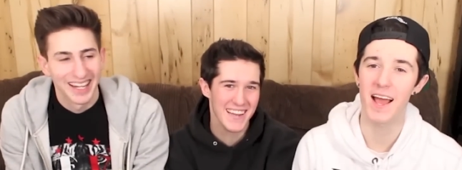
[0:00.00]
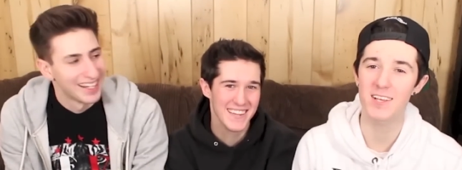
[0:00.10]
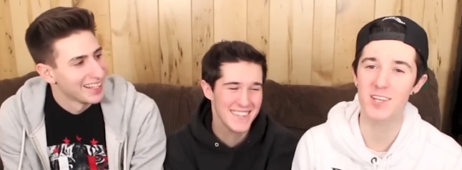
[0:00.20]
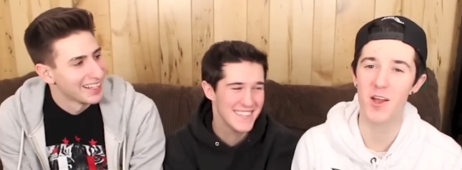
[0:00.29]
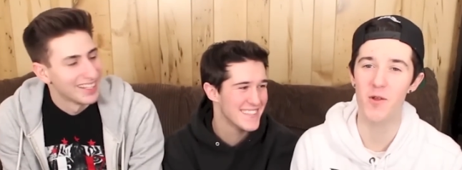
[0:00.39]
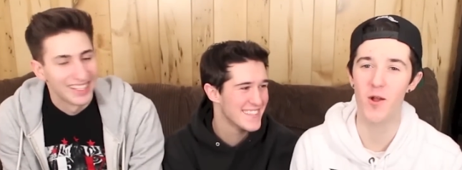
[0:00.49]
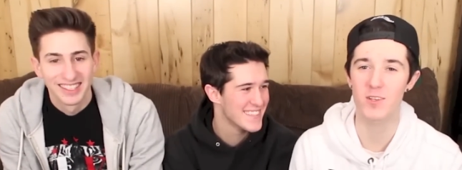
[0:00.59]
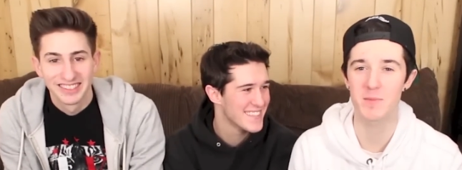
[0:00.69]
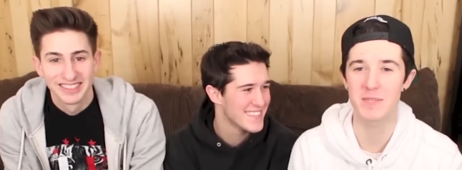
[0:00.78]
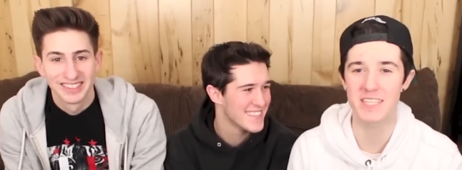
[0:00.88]
Speaker 1: How's it going,
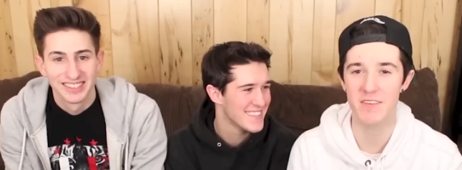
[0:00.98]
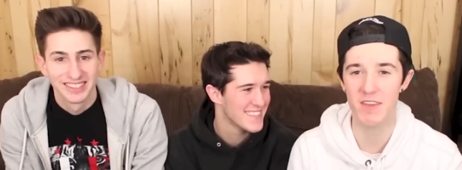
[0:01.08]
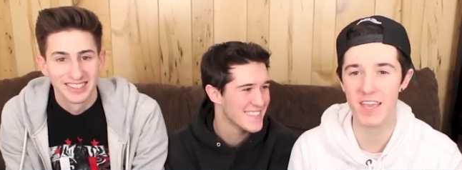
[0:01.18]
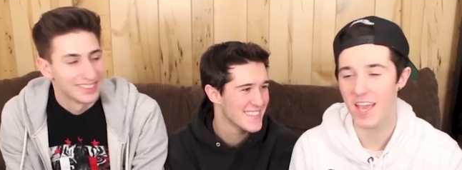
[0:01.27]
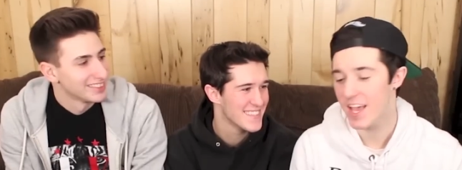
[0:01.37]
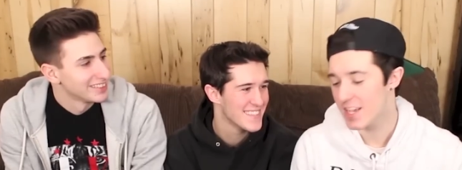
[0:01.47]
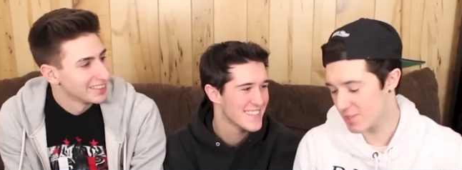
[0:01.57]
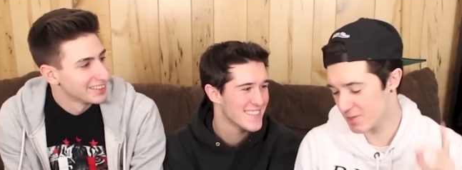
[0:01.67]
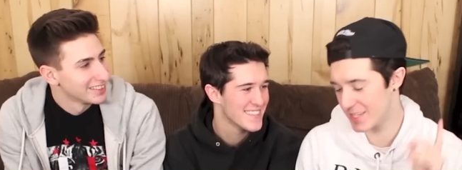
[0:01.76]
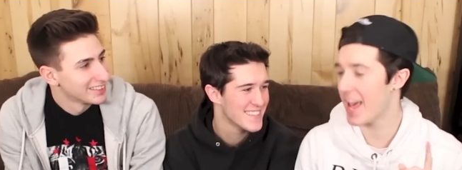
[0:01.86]
Awesomeness TV?
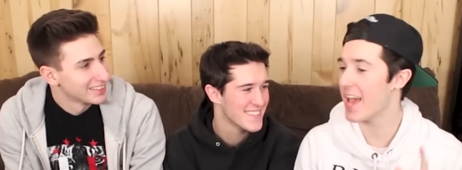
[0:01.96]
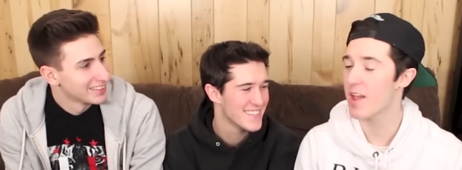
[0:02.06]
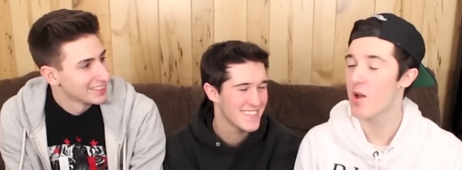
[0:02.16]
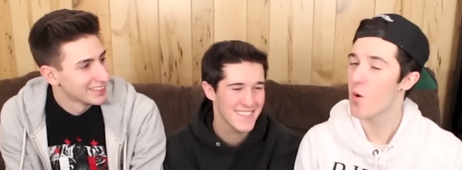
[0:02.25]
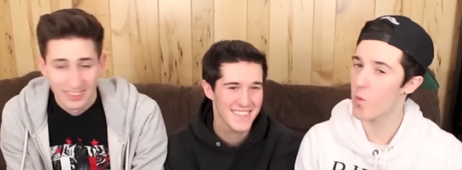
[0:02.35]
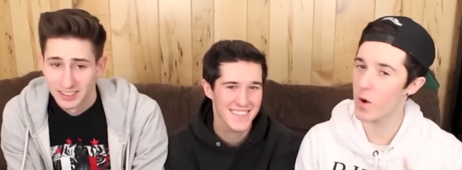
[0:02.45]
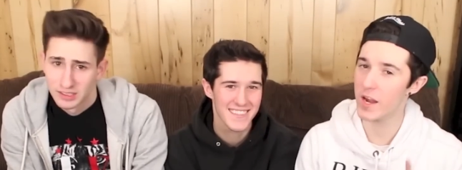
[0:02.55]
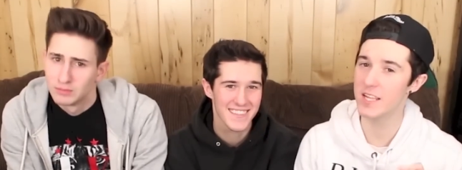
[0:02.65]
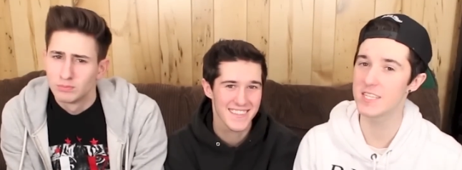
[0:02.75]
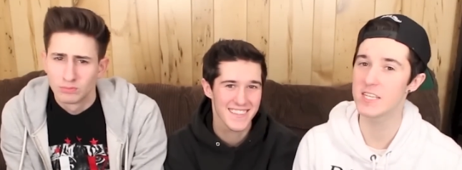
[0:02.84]
So today, we're
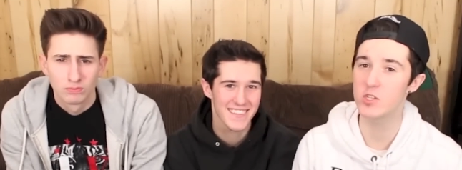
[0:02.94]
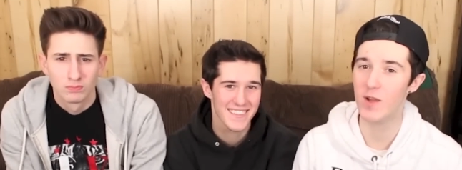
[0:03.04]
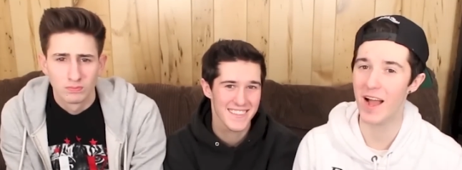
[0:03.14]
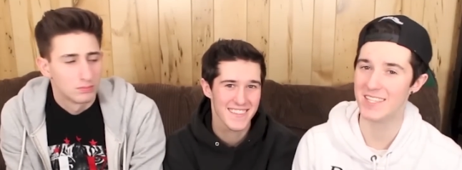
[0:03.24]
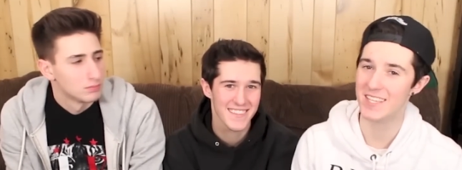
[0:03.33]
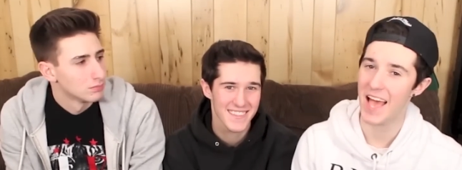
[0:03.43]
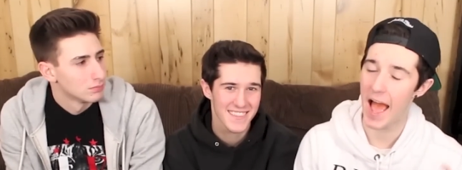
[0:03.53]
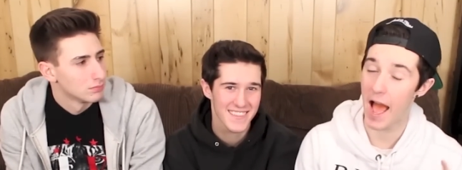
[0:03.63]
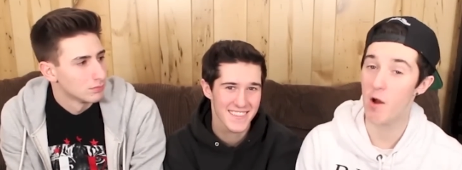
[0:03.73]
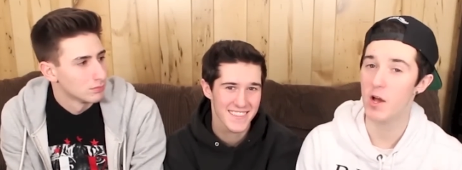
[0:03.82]
going to teach you guys
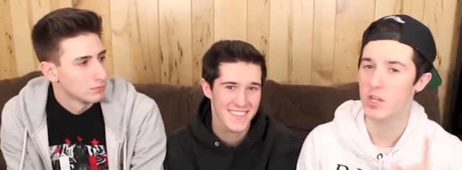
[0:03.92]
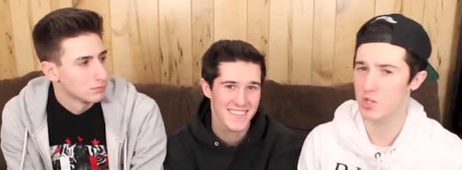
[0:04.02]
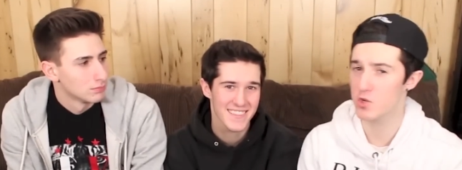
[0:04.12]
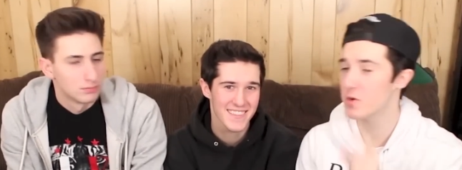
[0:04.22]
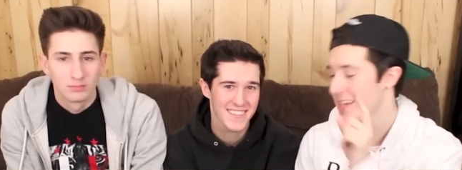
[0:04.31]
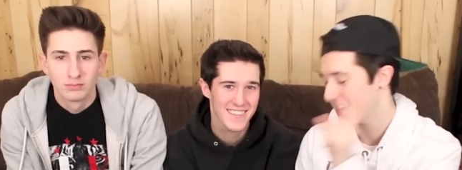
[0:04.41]
how to